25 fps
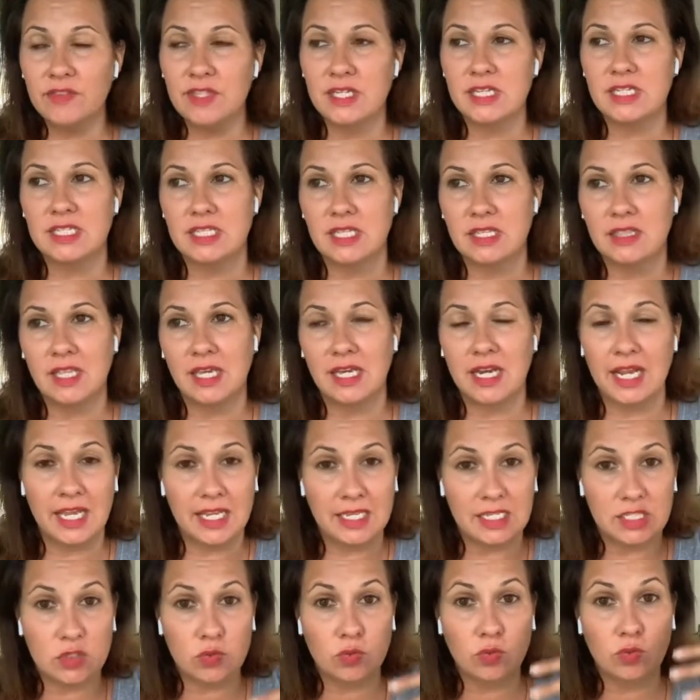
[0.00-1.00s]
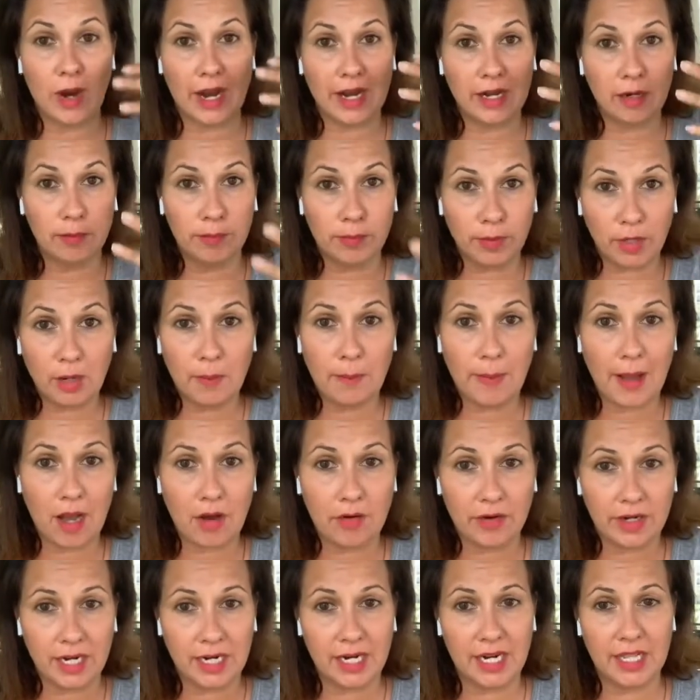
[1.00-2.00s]
this and then hence write a book
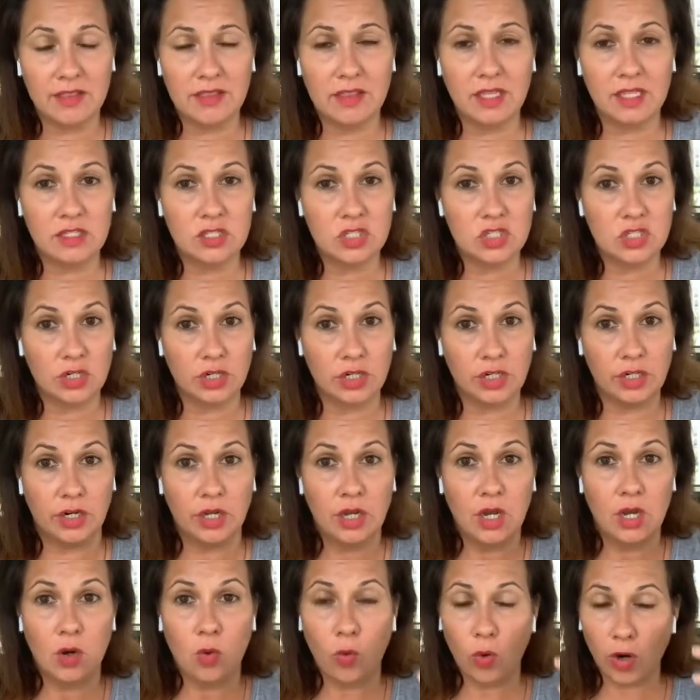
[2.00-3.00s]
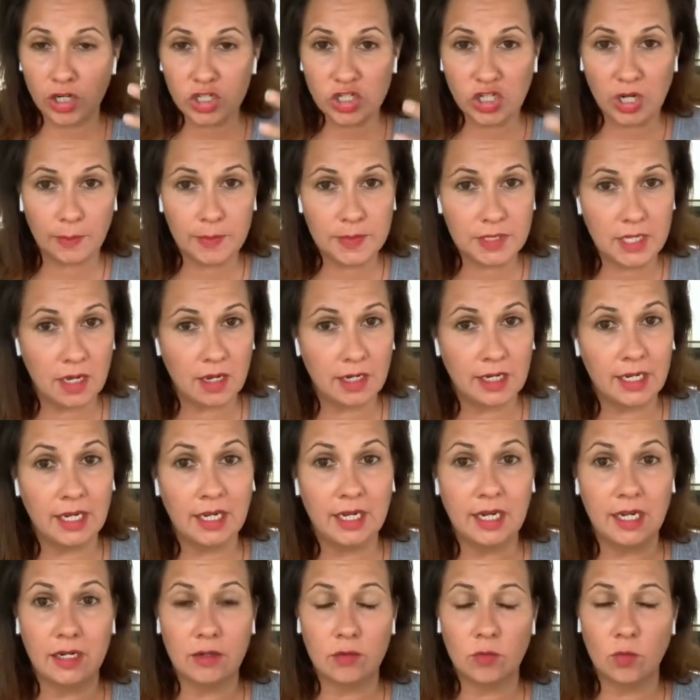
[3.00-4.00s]
about it and then start workshops on
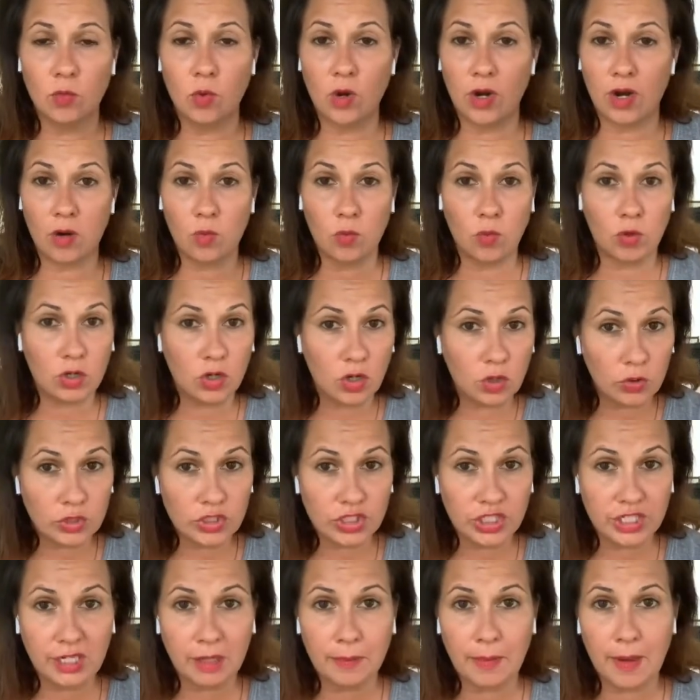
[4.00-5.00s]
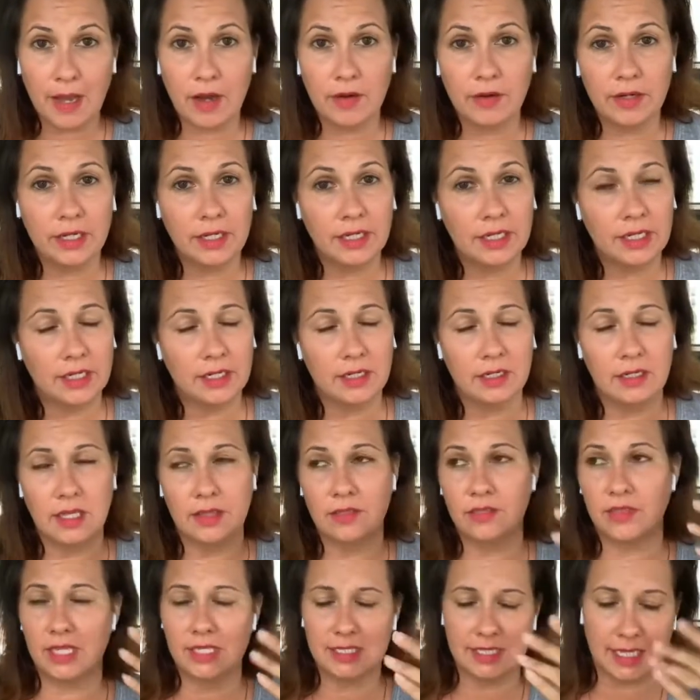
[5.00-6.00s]
it and one-on-one coaching about it and,
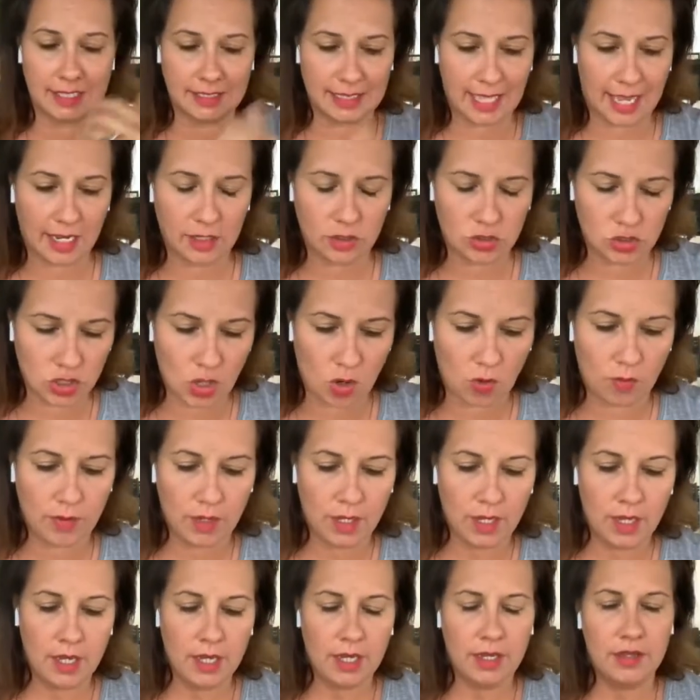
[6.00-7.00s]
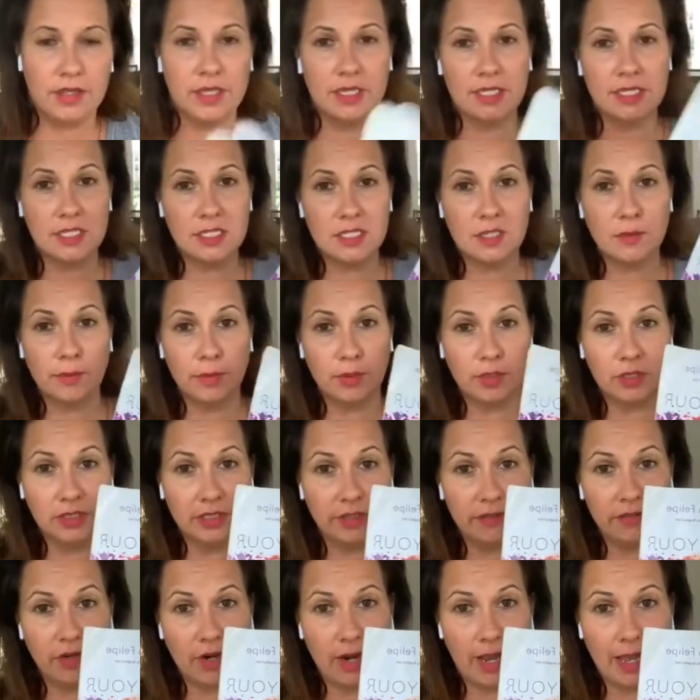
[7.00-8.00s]
and things like that. So this is the book,
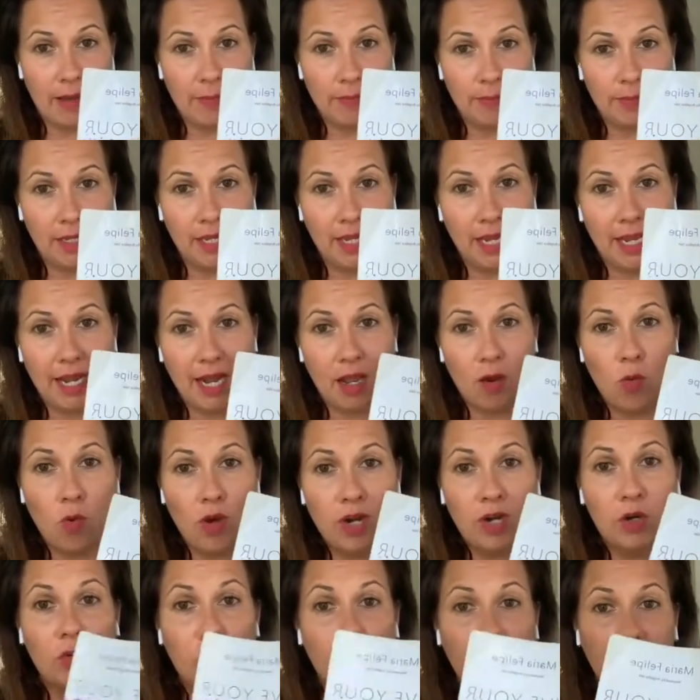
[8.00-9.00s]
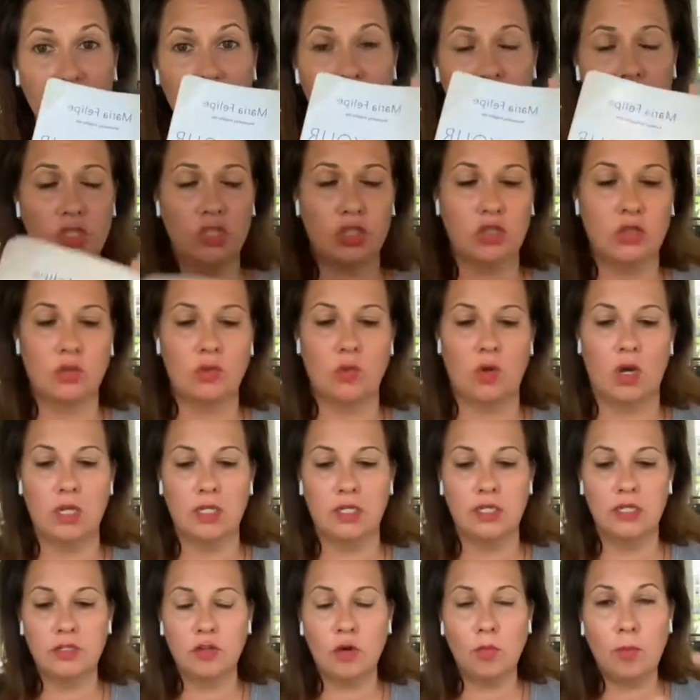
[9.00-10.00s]
Live Your Happy, and I want to read to you a
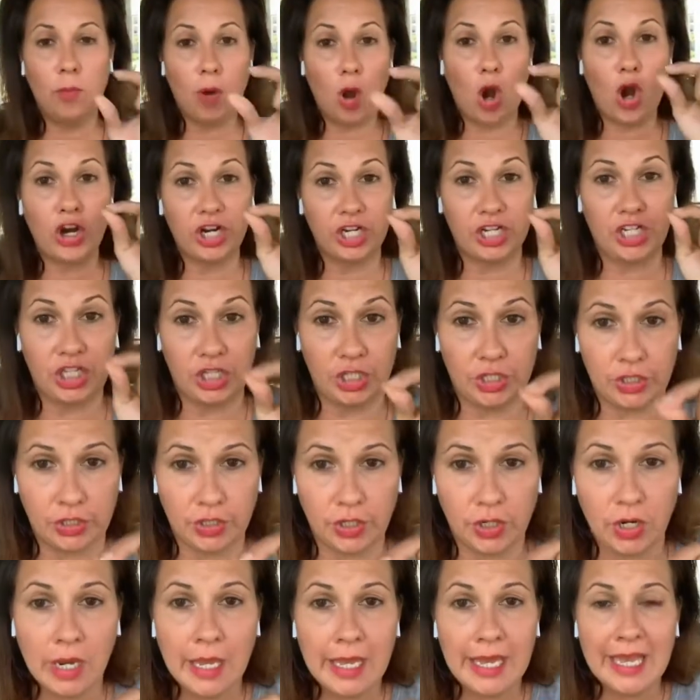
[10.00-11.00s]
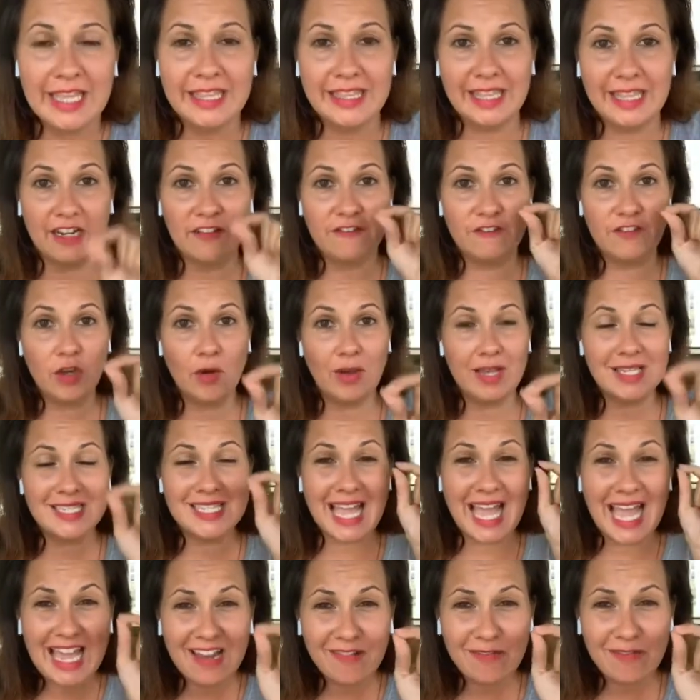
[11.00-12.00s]
little part here that I feel has
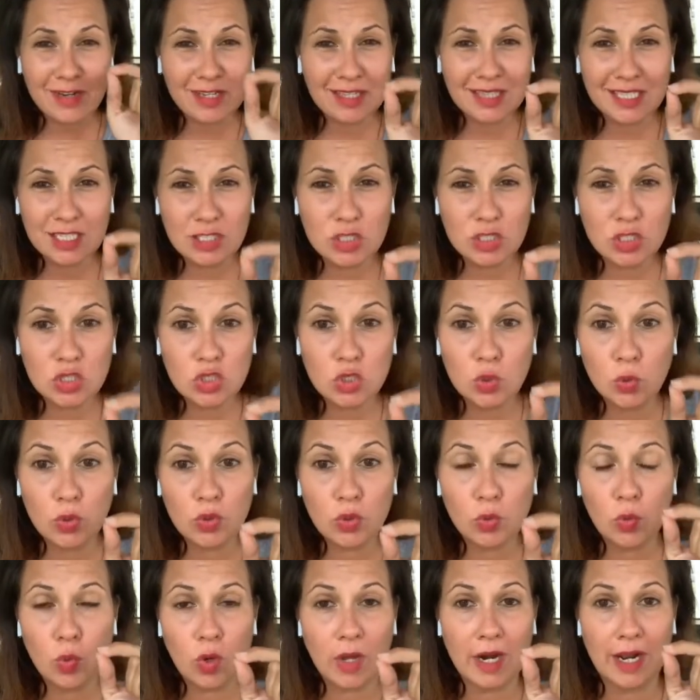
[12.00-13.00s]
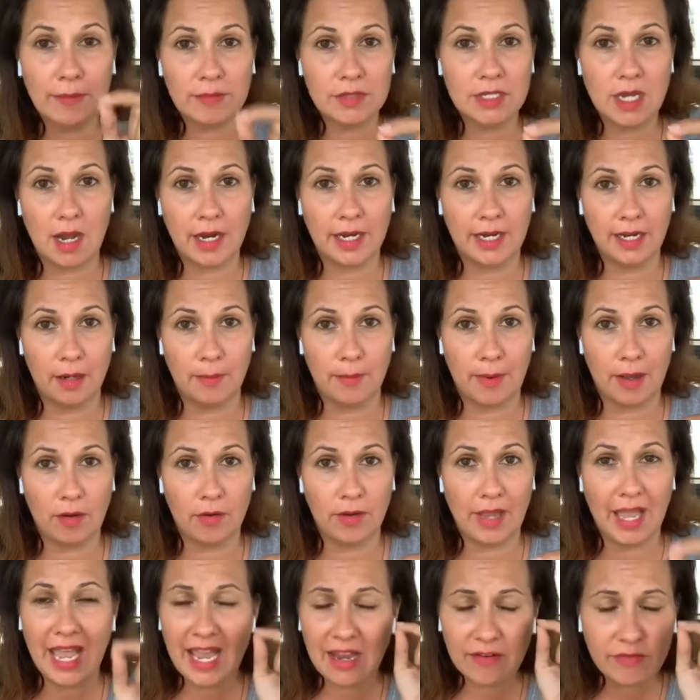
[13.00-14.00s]
everything to do with what I'm talking about.
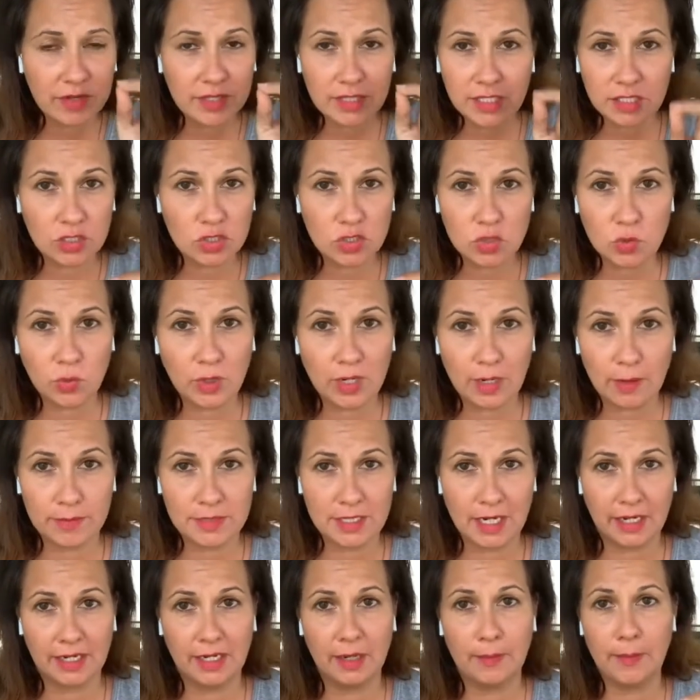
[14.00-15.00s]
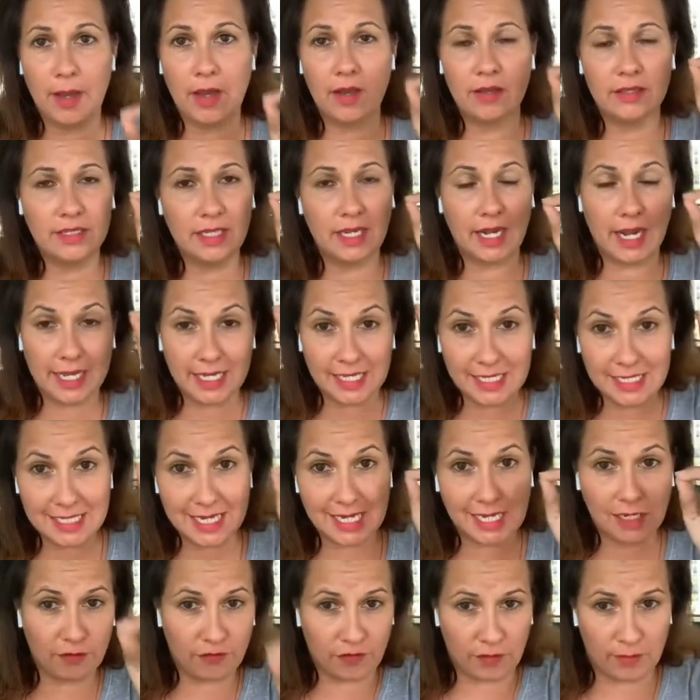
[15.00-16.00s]
Everything to do with what I'm talking about, and then I can
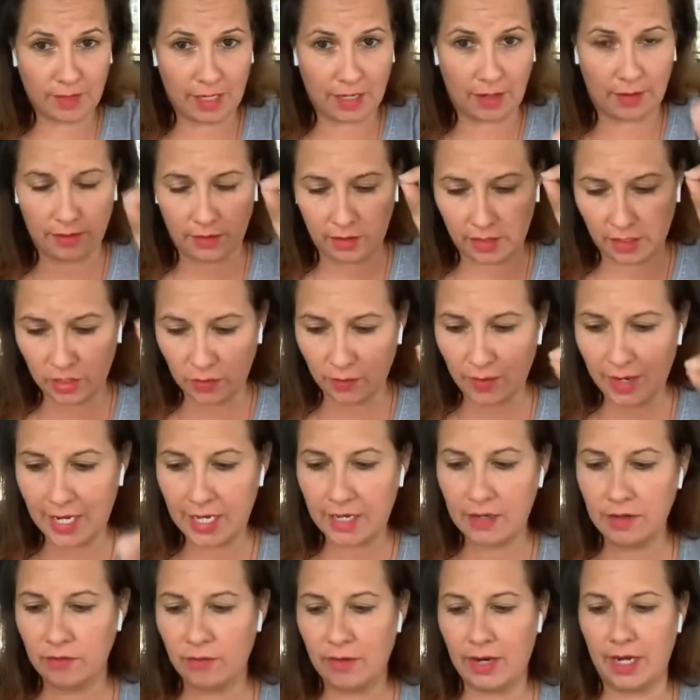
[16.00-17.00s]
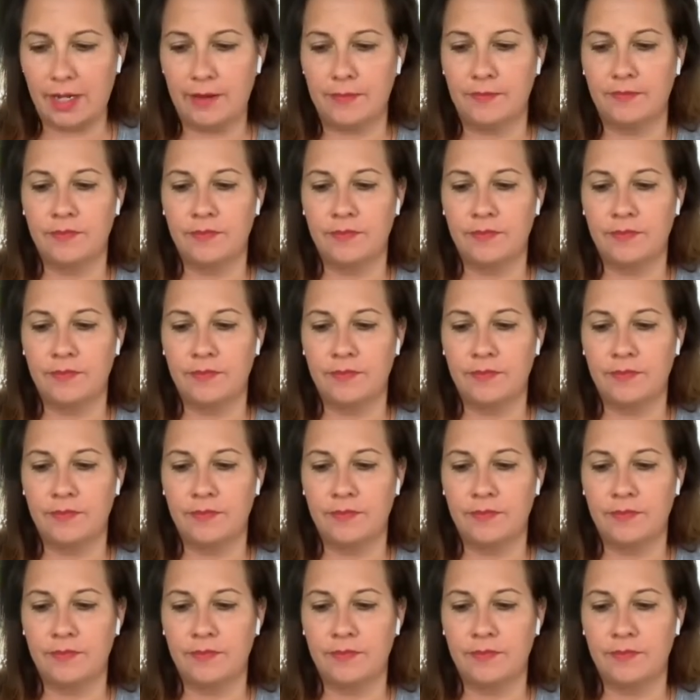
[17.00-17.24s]
take it from there. Are you ready? Ready.